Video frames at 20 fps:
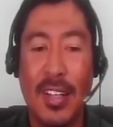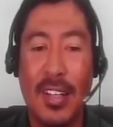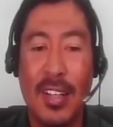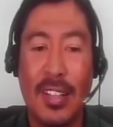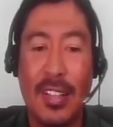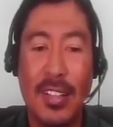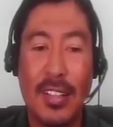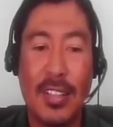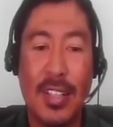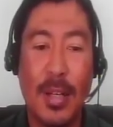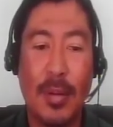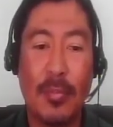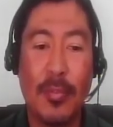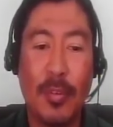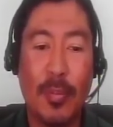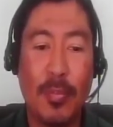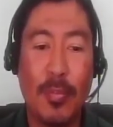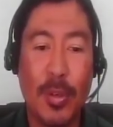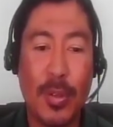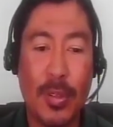these
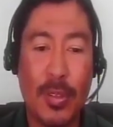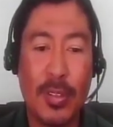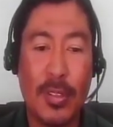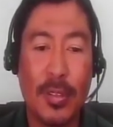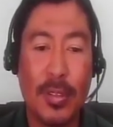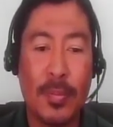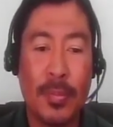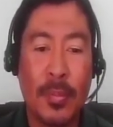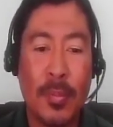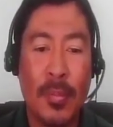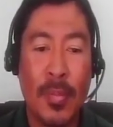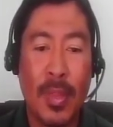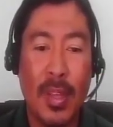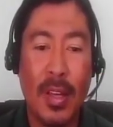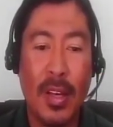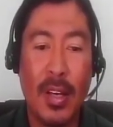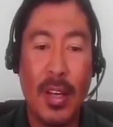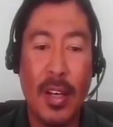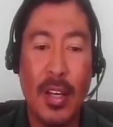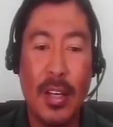harmful products. Hmm.
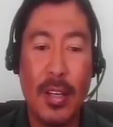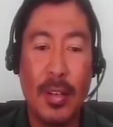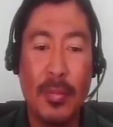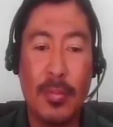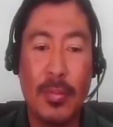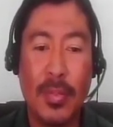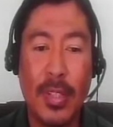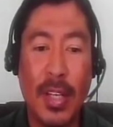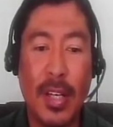Um,